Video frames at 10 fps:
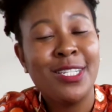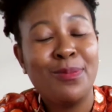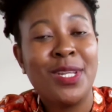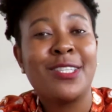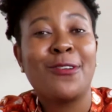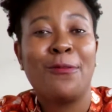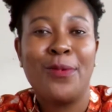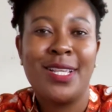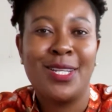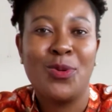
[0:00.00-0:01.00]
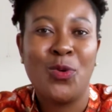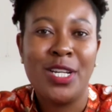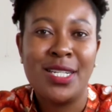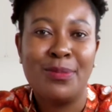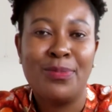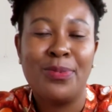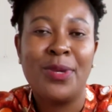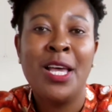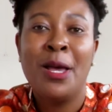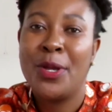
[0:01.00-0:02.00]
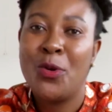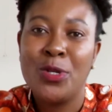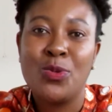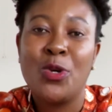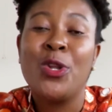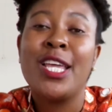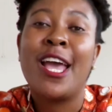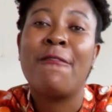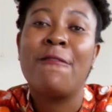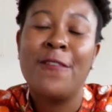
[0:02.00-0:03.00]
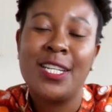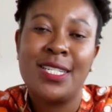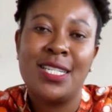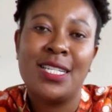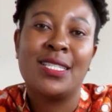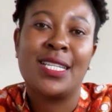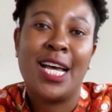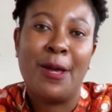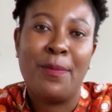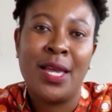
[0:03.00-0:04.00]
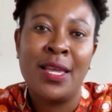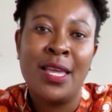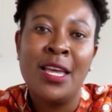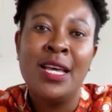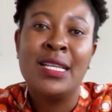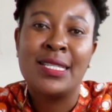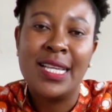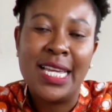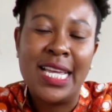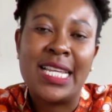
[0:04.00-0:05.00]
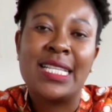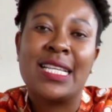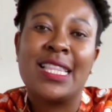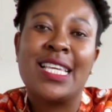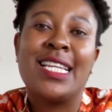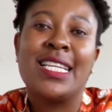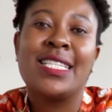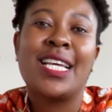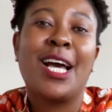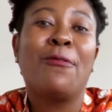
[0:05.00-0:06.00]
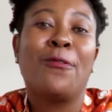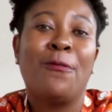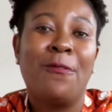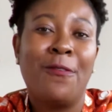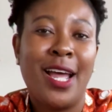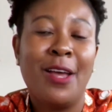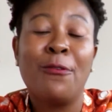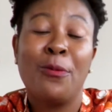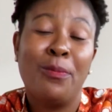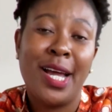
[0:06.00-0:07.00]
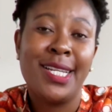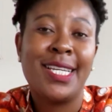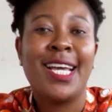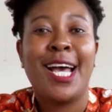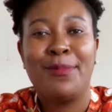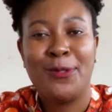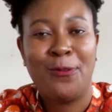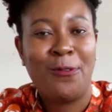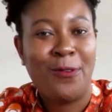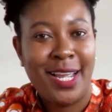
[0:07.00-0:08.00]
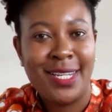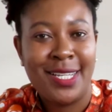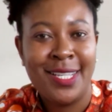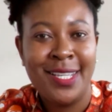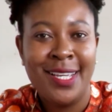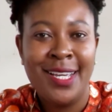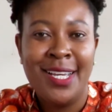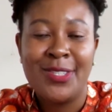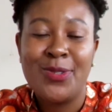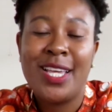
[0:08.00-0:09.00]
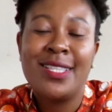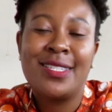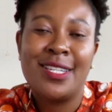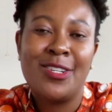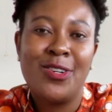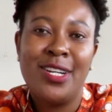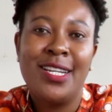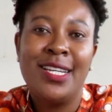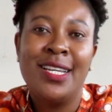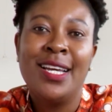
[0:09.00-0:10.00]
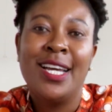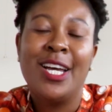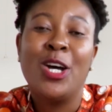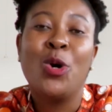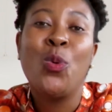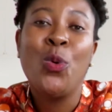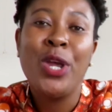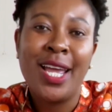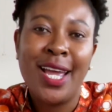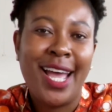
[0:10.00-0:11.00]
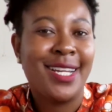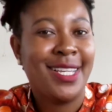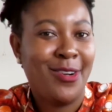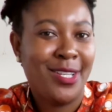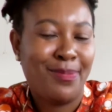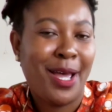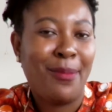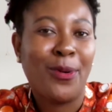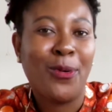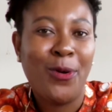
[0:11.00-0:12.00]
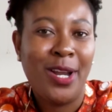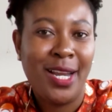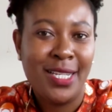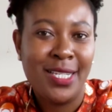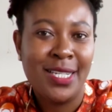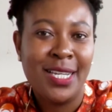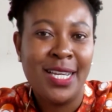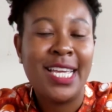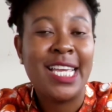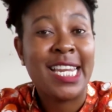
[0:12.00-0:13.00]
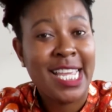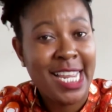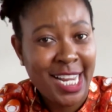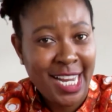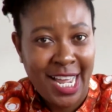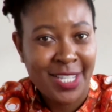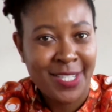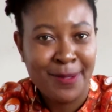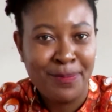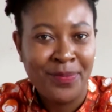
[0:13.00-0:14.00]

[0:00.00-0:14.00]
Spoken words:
minutes of praise and worship because we only have first years coming. Second years and third years come from Monday up to Friday. So that's generally a week at Charis Bible College in class.